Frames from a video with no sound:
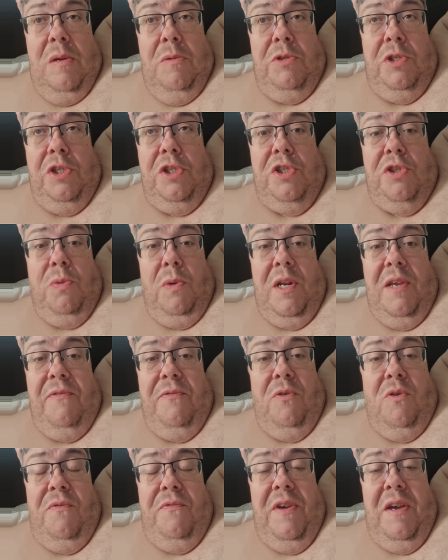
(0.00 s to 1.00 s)
which is
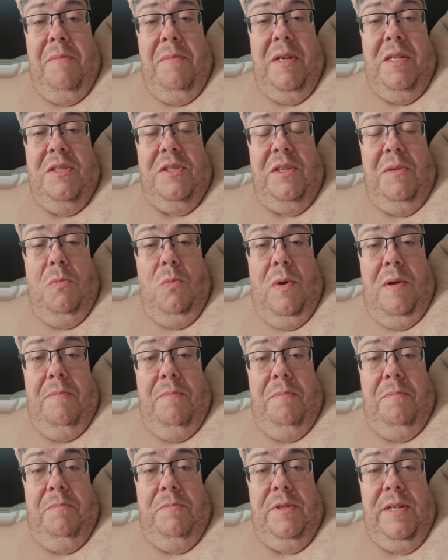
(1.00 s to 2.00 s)
24 vitamins in
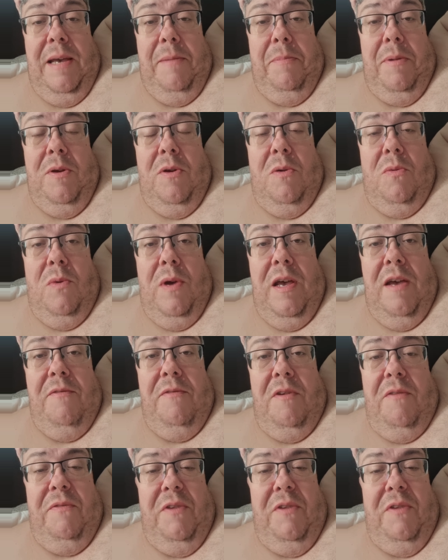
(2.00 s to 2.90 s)
one tablet or whatever.